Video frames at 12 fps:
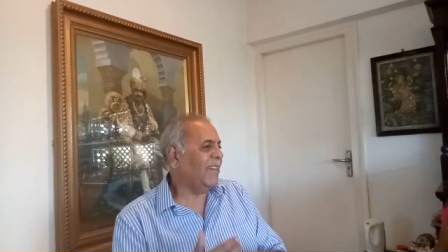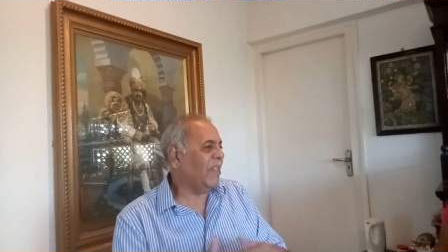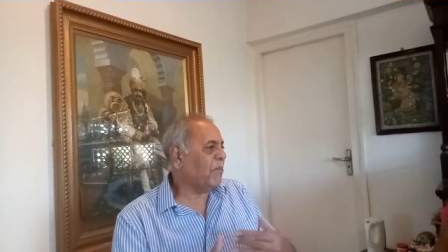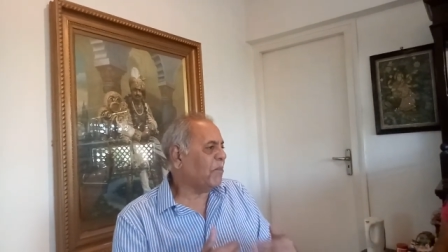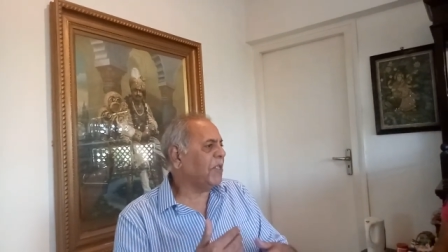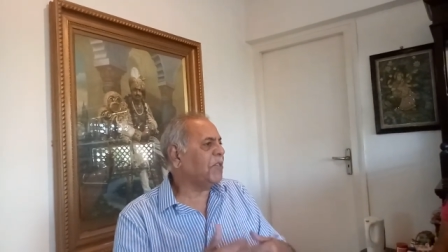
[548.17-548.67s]

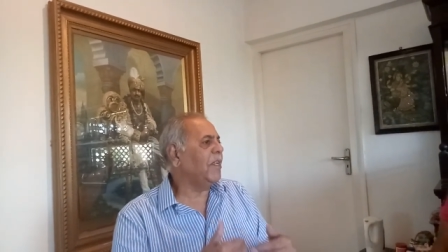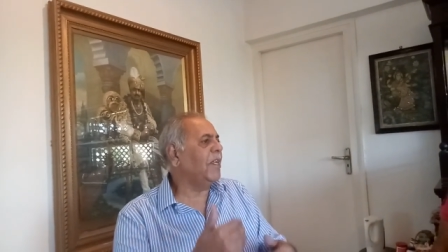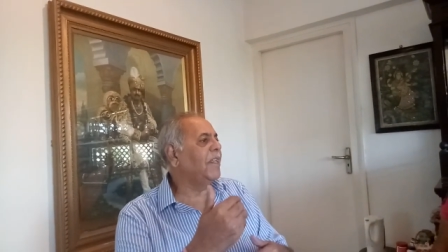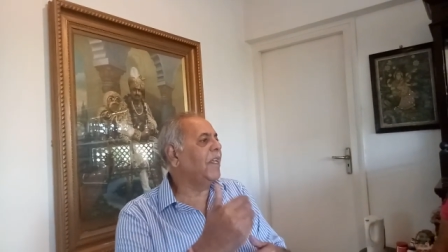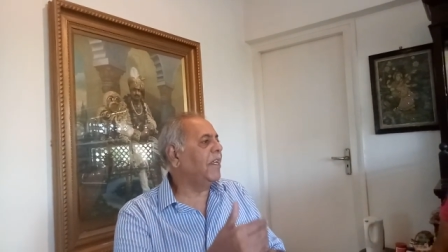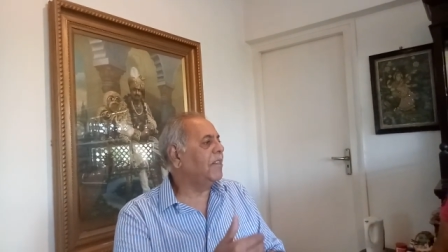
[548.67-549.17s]
that pressure
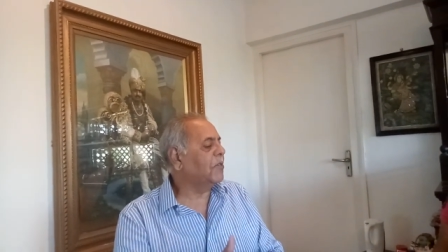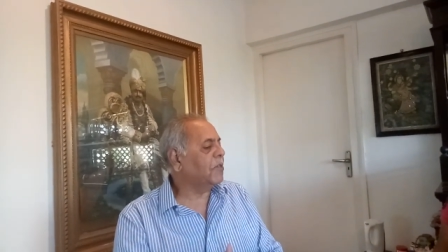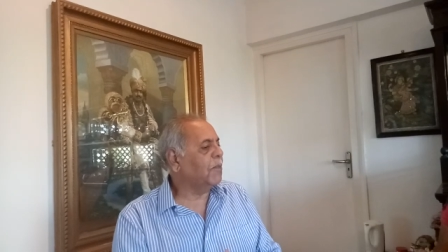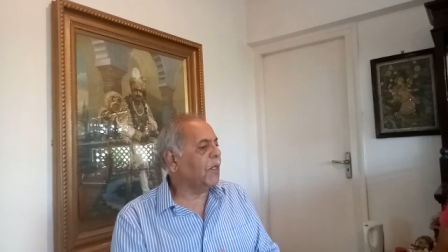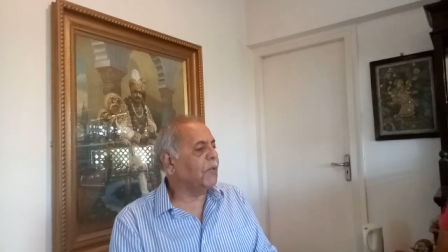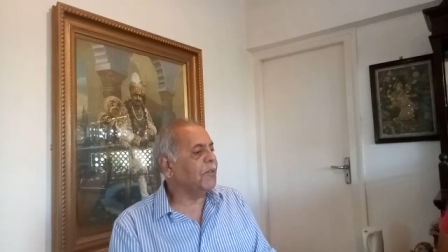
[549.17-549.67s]

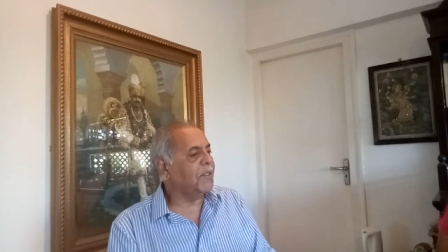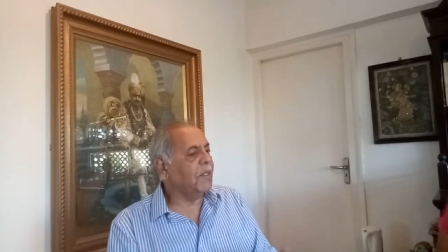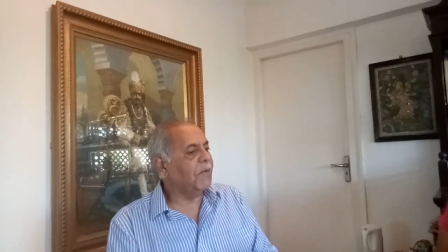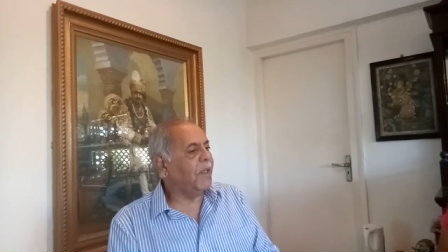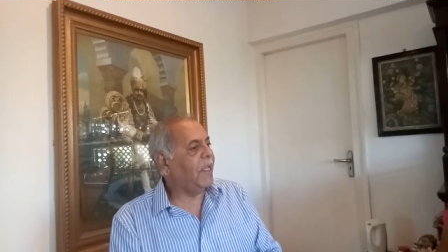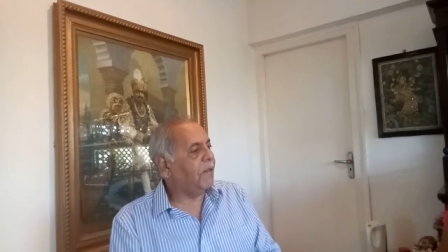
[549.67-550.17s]
enhanced because
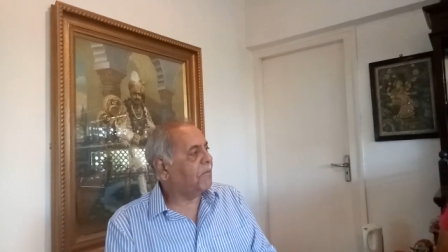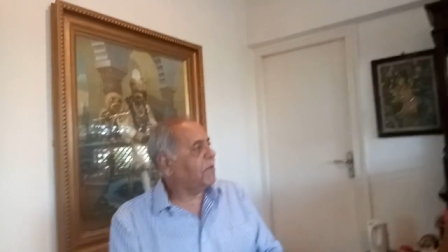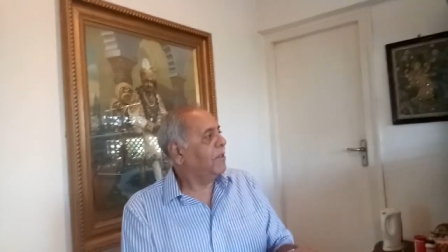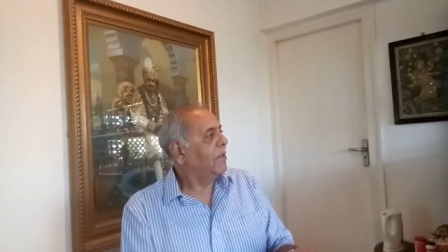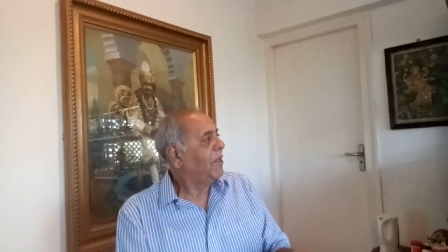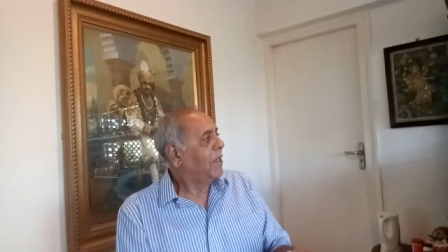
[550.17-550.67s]
they were
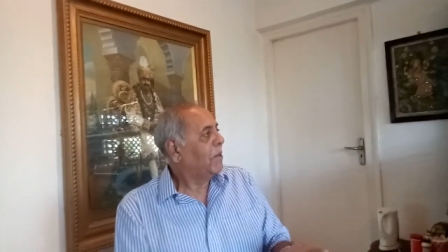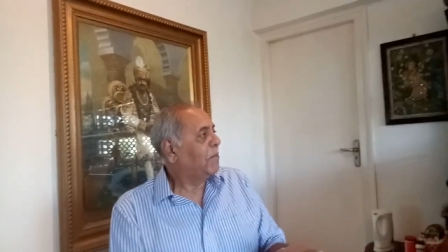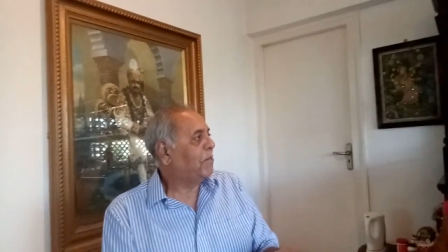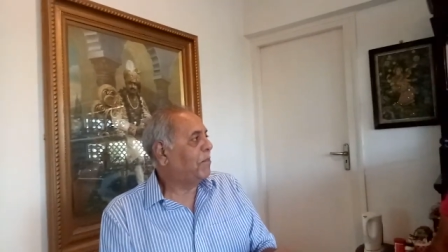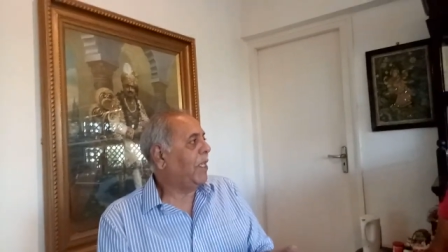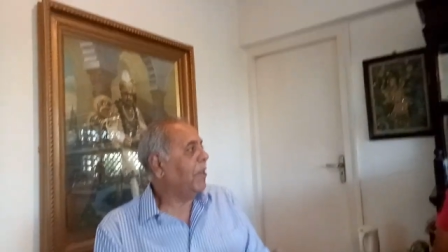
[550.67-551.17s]
left
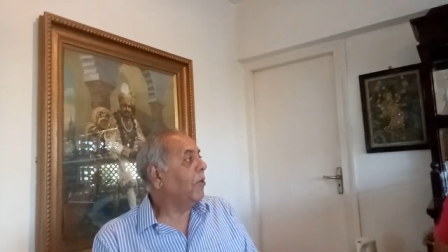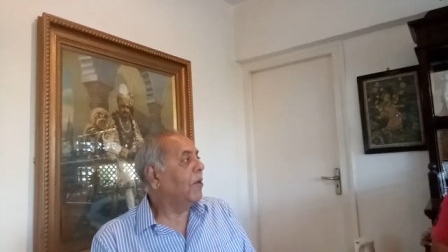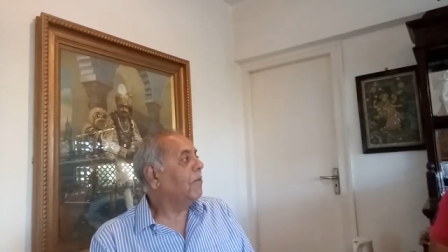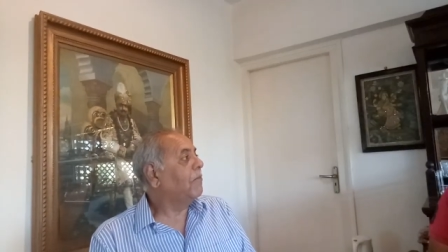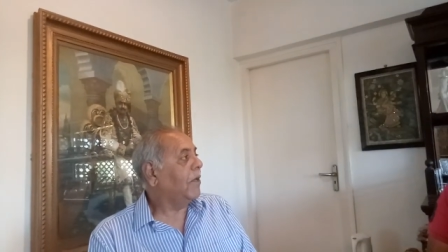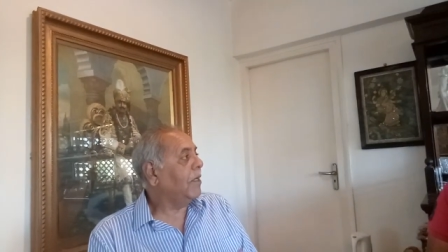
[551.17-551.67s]
playing
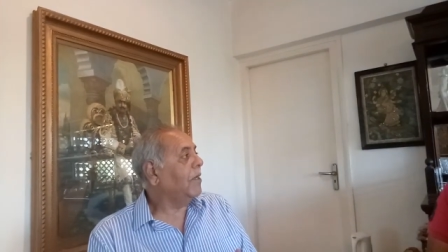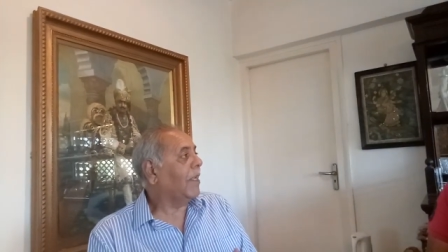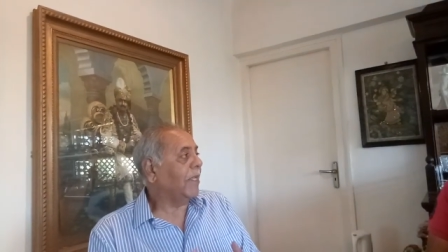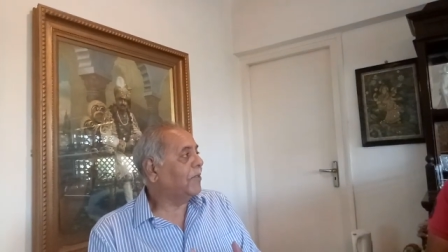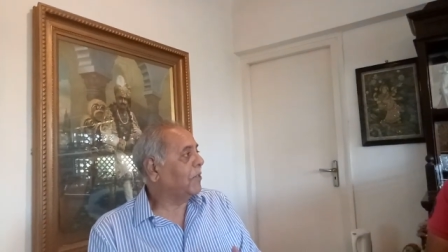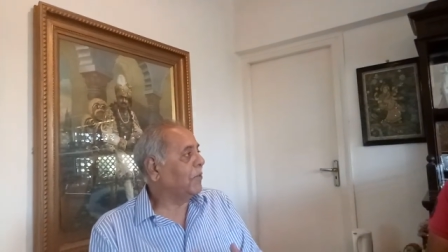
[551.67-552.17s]
on a very
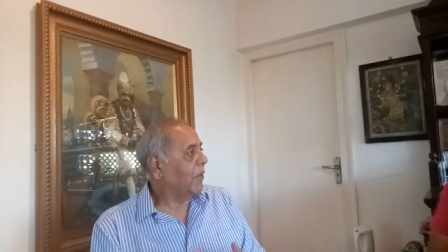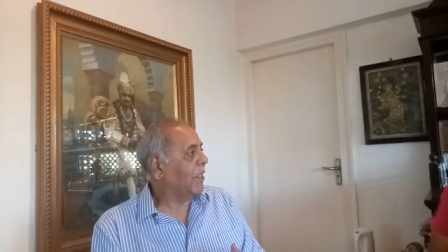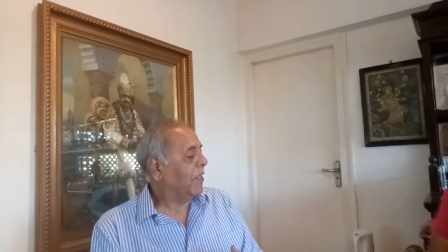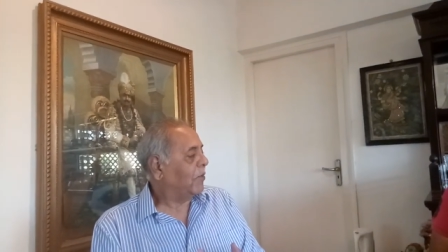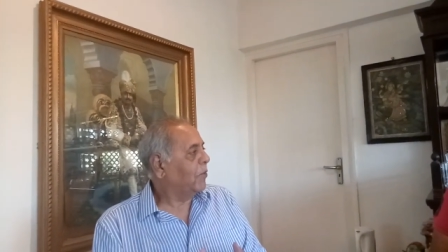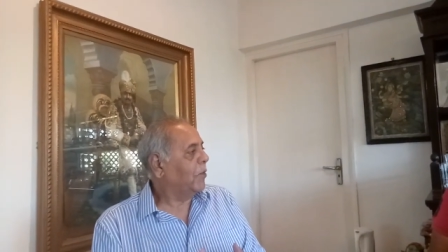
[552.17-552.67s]
dicey
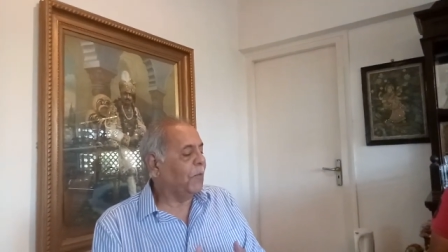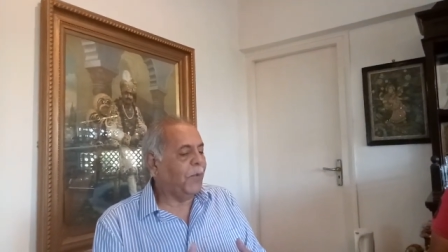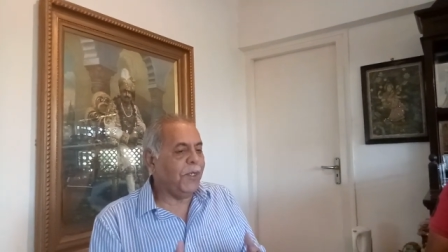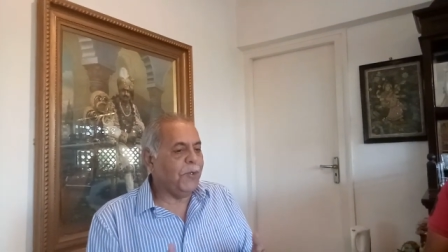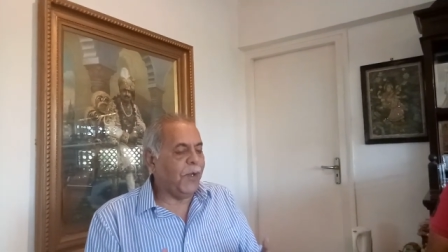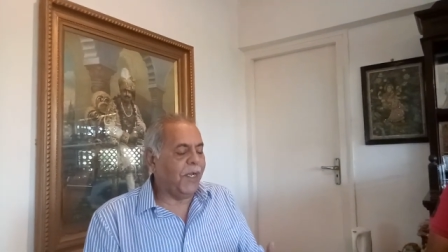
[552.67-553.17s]
wicket. You know,
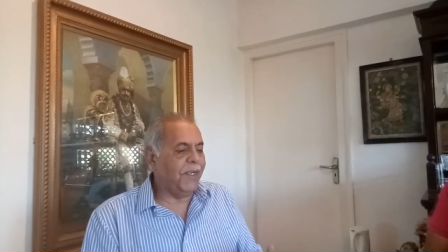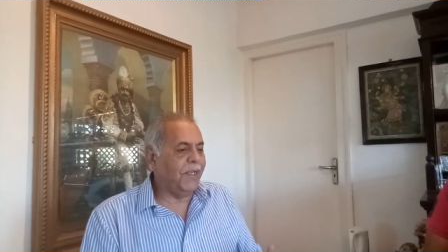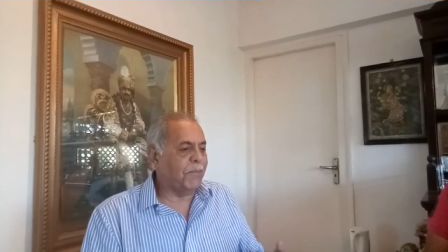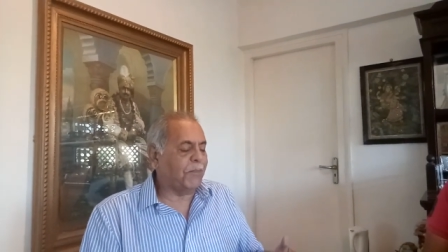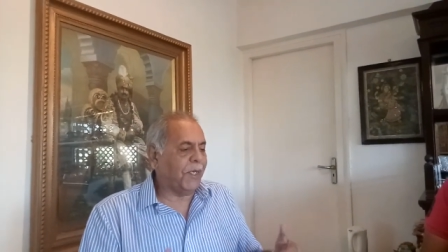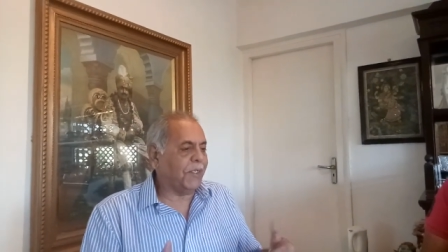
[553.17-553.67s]
when you are
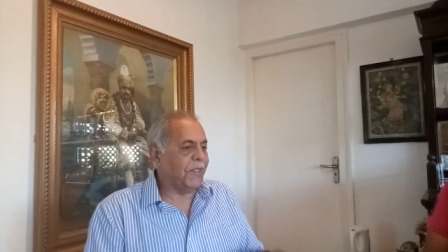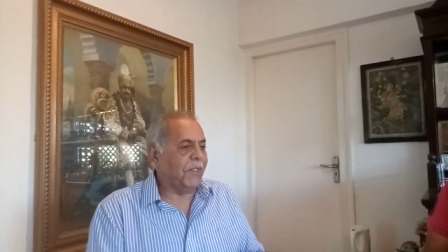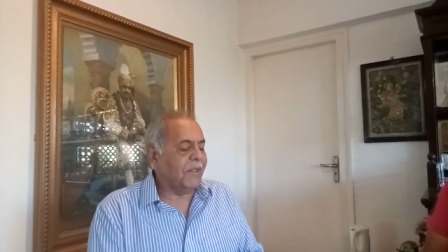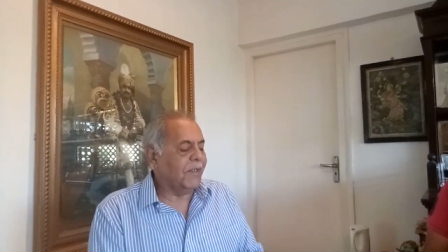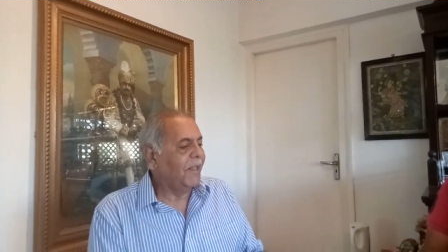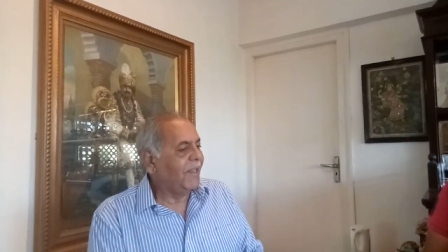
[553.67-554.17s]
under
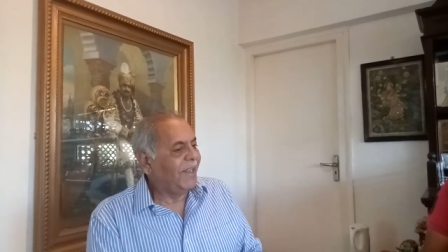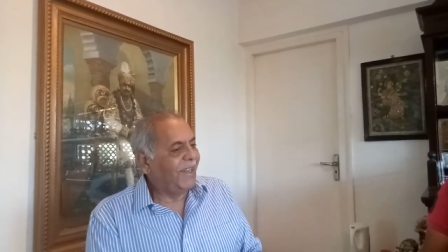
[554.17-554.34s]
pressure,